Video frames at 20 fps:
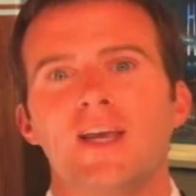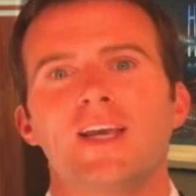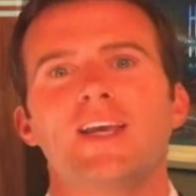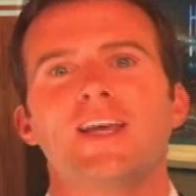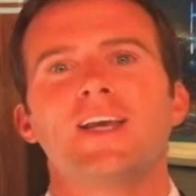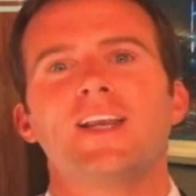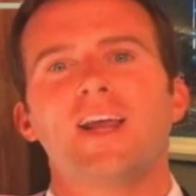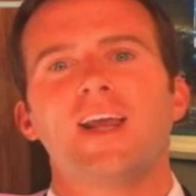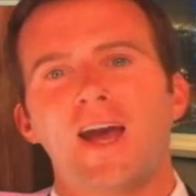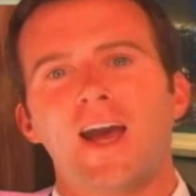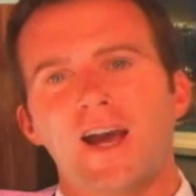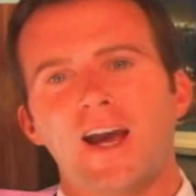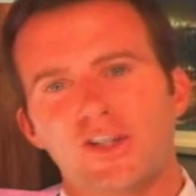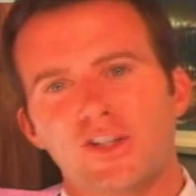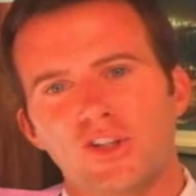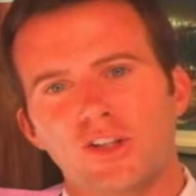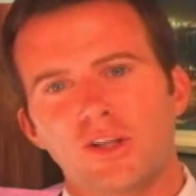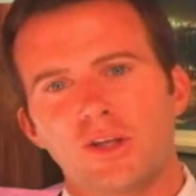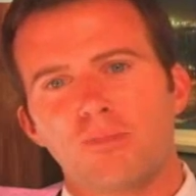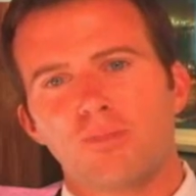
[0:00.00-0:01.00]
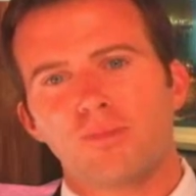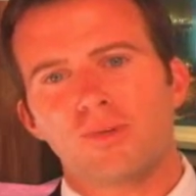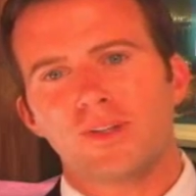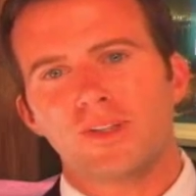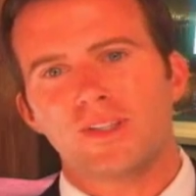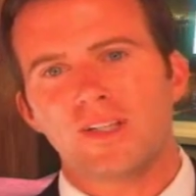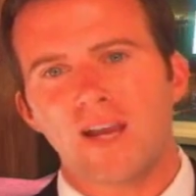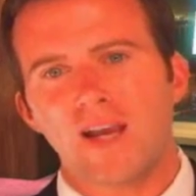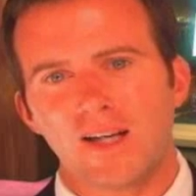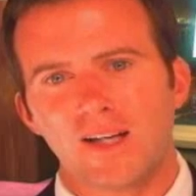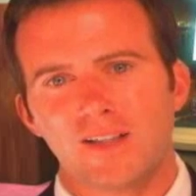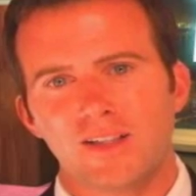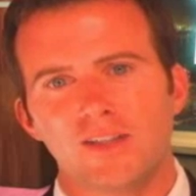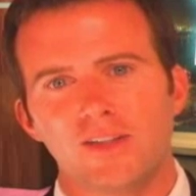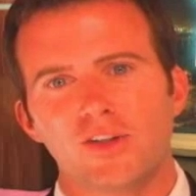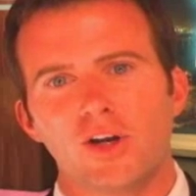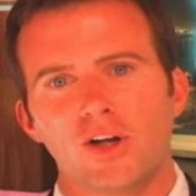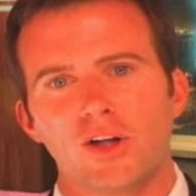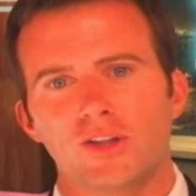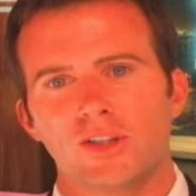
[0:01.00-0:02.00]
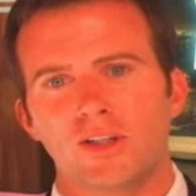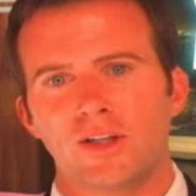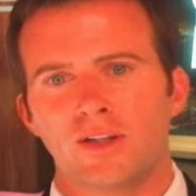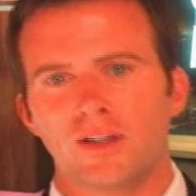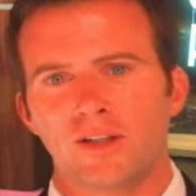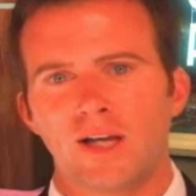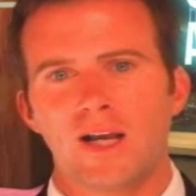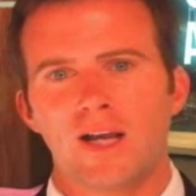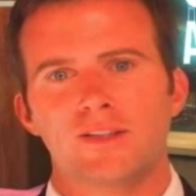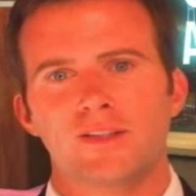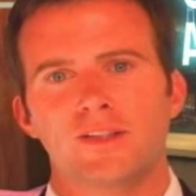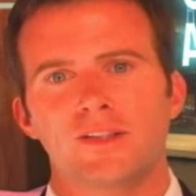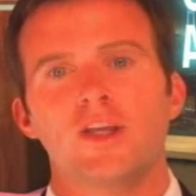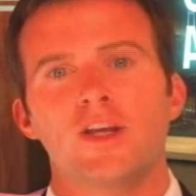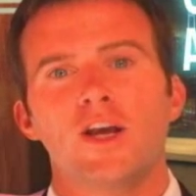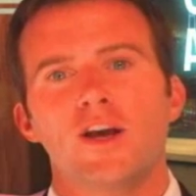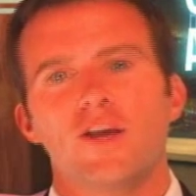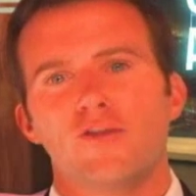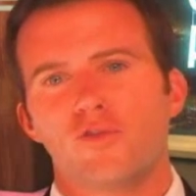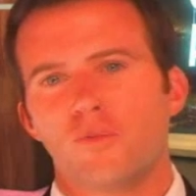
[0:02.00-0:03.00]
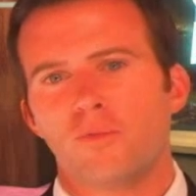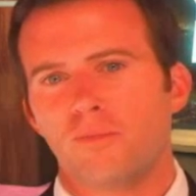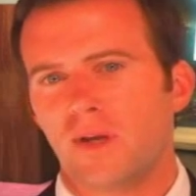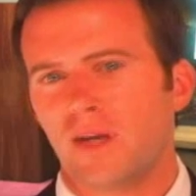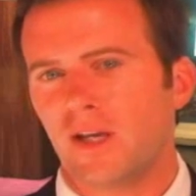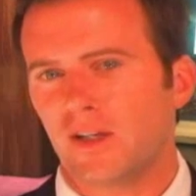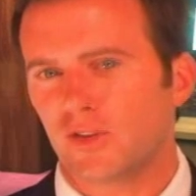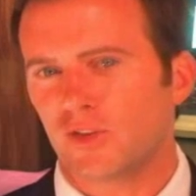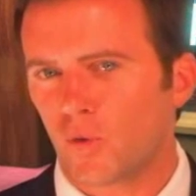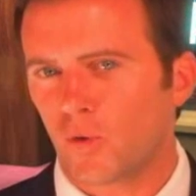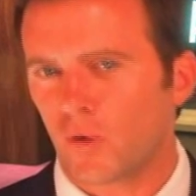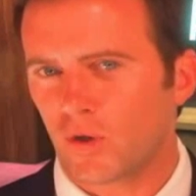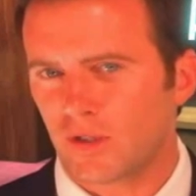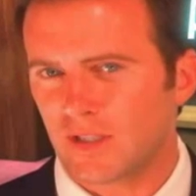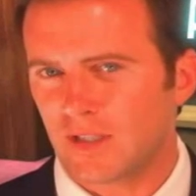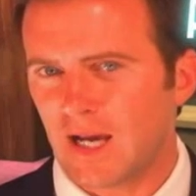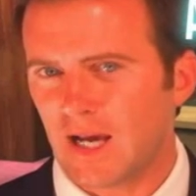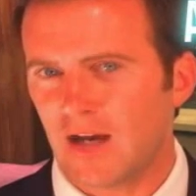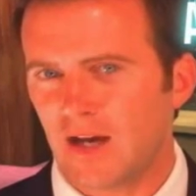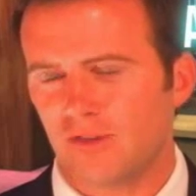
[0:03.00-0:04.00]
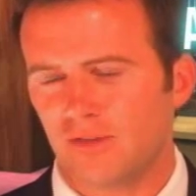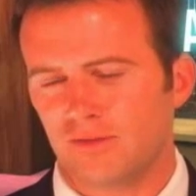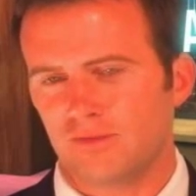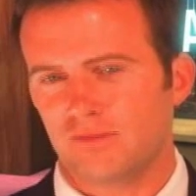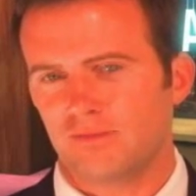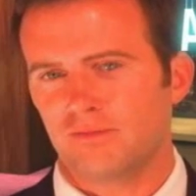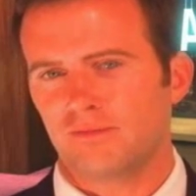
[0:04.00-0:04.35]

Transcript: it actually protected collagen and elastin from being torn down.